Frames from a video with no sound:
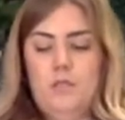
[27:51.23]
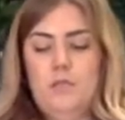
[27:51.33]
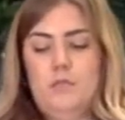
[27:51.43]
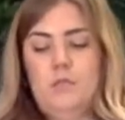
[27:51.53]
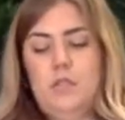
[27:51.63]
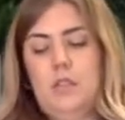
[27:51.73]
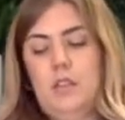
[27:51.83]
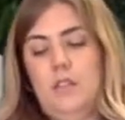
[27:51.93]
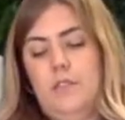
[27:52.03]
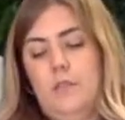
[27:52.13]
We'll see
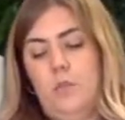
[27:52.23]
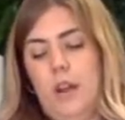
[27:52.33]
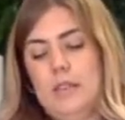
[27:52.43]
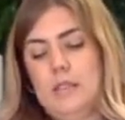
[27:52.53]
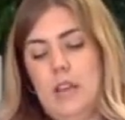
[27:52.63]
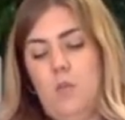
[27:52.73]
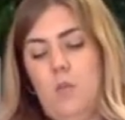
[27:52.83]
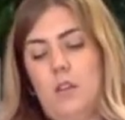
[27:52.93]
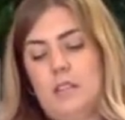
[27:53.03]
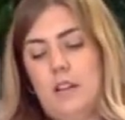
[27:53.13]
if what I say
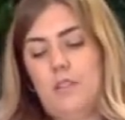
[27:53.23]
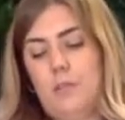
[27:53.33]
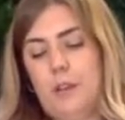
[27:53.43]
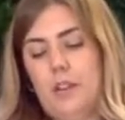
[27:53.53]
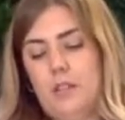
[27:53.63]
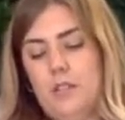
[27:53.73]
works out for me.